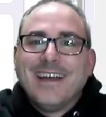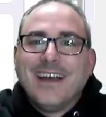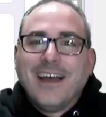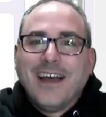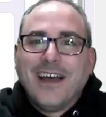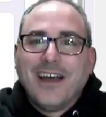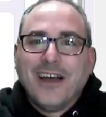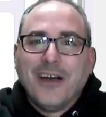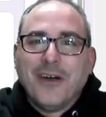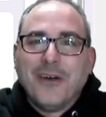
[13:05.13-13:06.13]

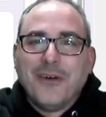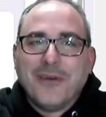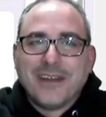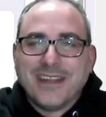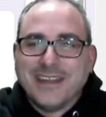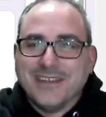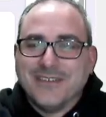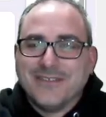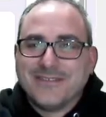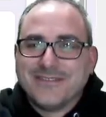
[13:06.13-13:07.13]
Oh, what did I
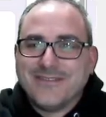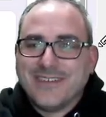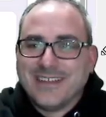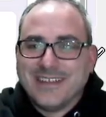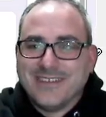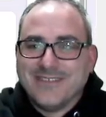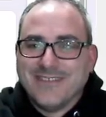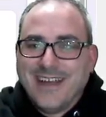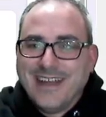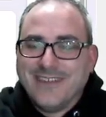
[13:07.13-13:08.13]
do? What did I do?
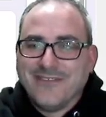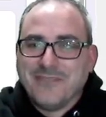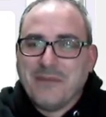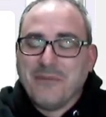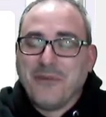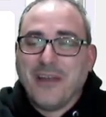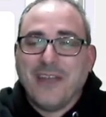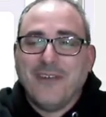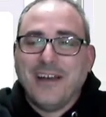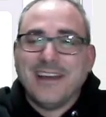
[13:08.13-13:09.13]
I don't remember where I
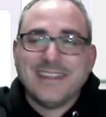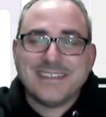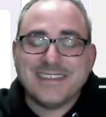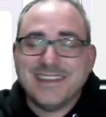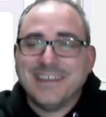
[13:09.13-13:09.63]
was.